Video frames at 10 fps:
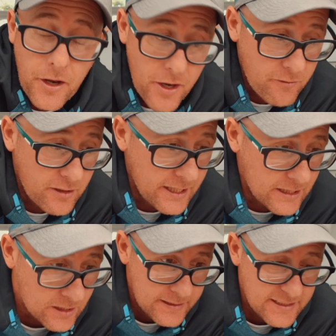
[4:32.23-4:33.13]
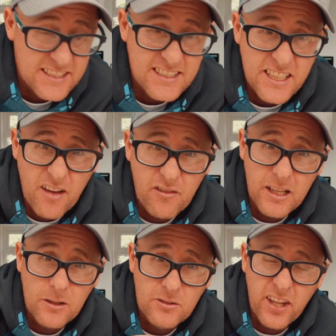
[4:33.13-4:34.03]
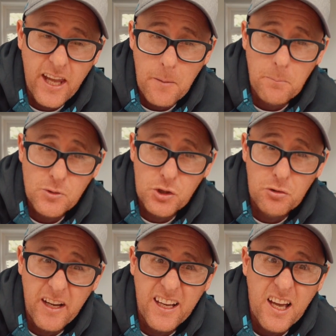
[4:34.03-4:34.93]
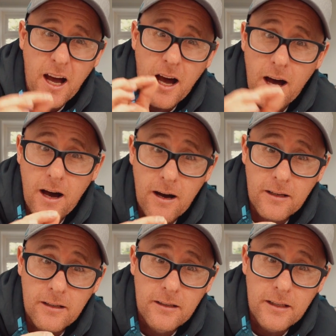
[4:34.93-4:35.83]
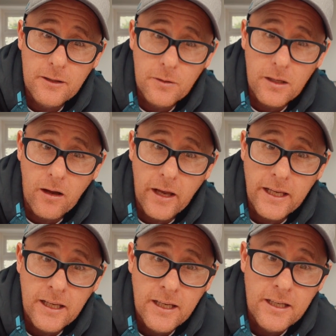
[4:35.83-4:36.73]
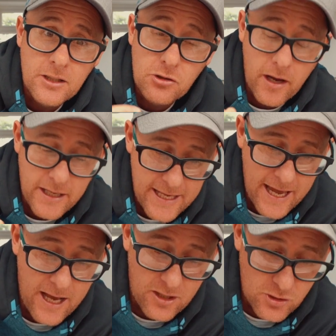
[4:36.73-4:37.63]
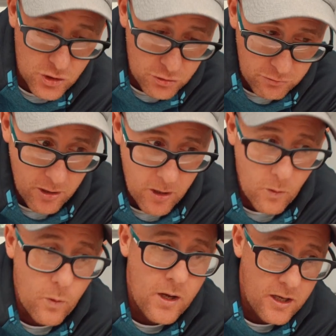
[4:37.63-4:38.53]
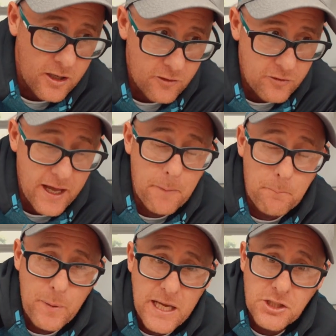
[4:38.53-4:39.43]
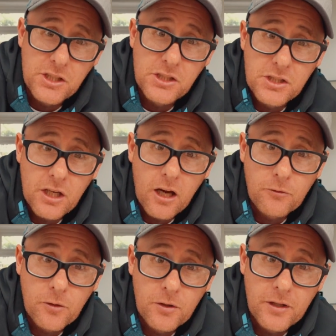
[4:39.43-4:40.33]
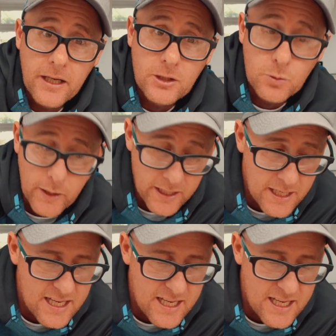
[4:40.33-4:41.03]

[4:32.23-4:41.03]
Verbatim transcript: And it's just another little tip, trick, hug, if you like, to try and get control of that pitching shaft on the downswing.